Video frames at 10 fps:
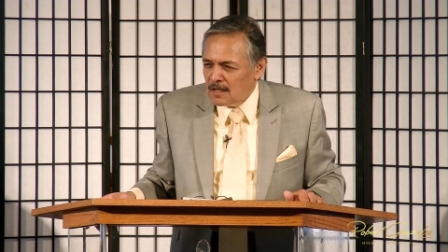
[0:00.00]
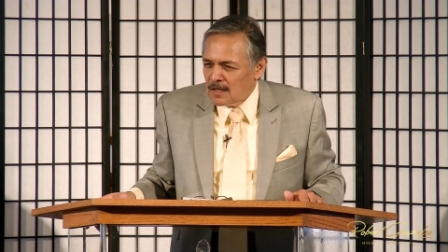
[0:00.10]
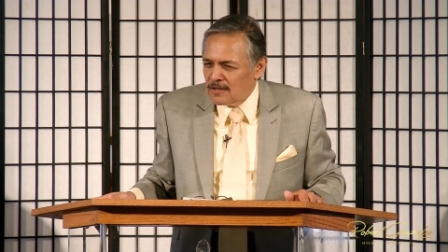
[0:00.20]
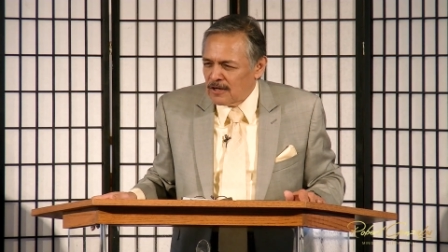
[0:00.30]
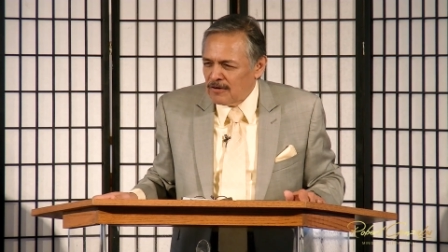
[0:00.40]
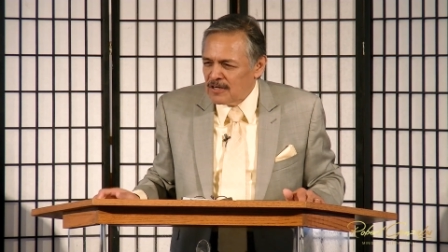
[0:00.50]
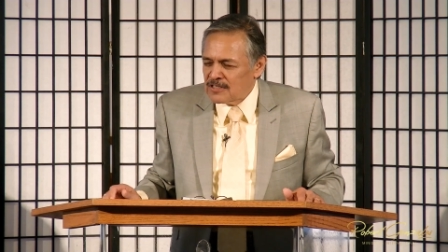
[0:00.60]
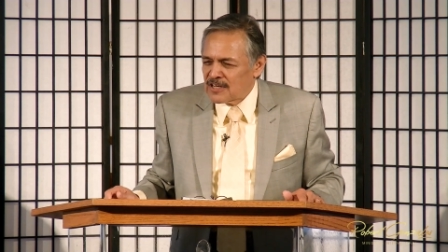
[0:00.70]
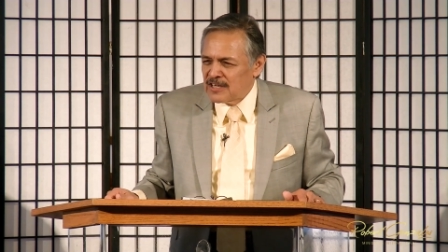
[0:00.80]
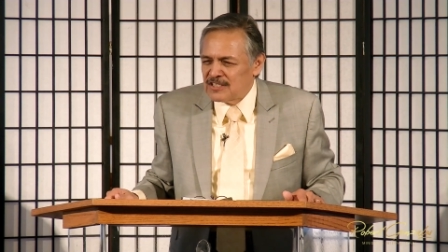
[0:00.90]
There
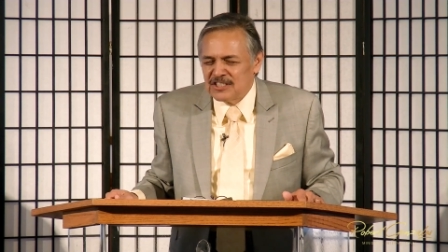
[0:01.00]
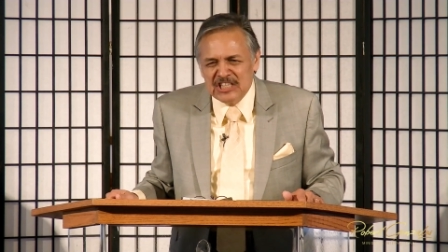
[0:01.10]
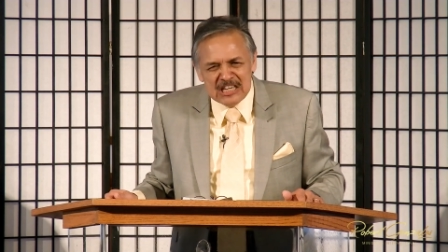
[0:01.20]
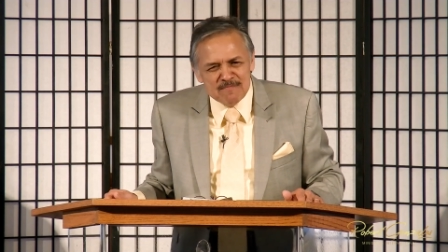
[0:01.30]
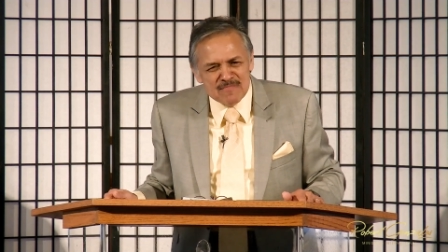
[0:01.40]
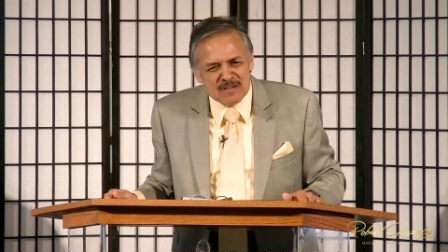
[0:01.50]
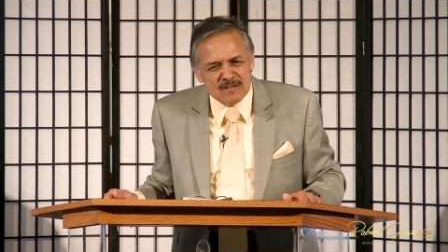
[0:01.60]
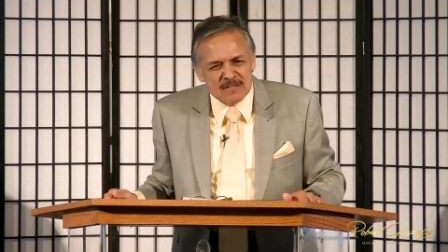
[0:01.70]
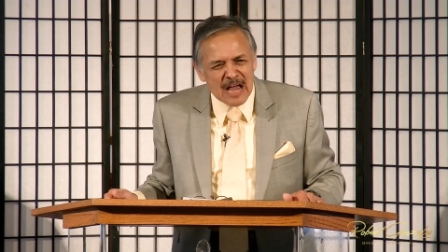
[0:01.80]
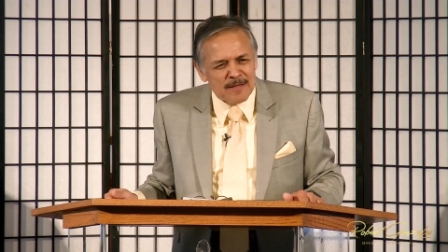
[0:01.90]
is a
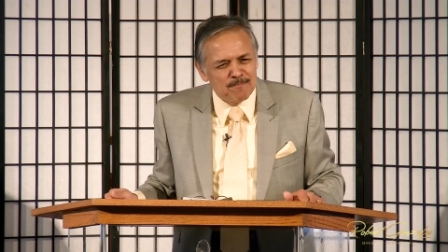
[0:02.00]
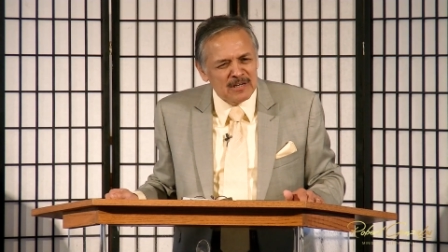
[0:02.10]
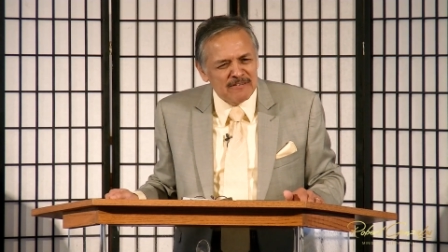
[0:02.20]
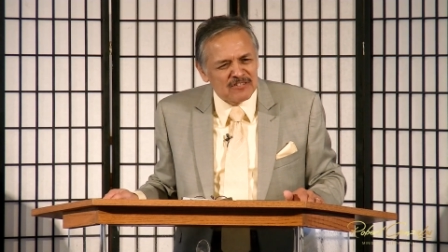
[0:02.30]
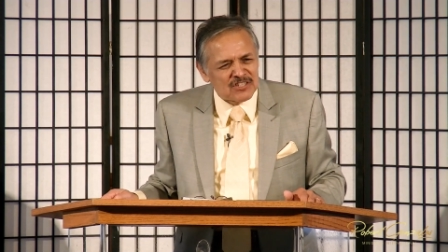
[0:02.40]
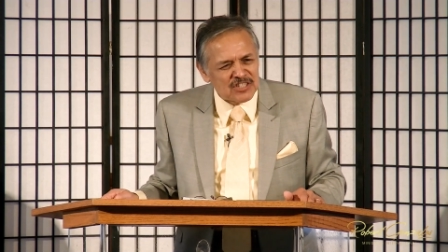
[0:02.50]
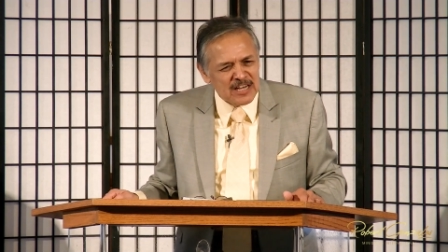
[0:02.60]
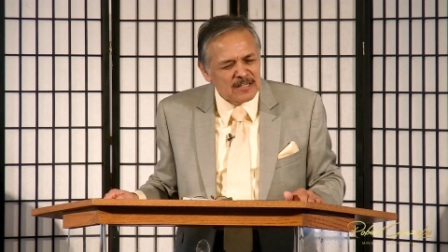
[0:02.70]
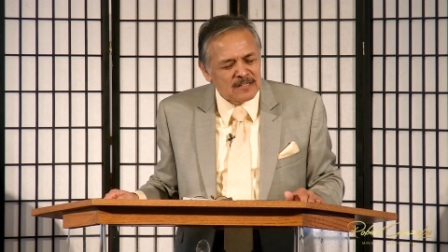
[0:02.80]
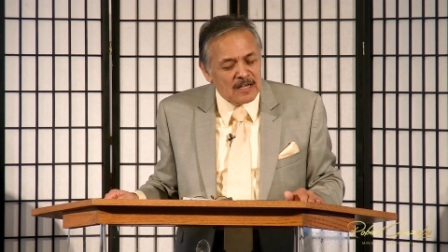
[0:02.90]
demon, I believe
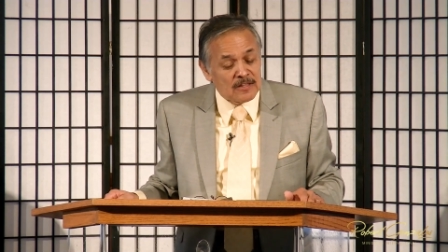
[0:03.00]
Satan,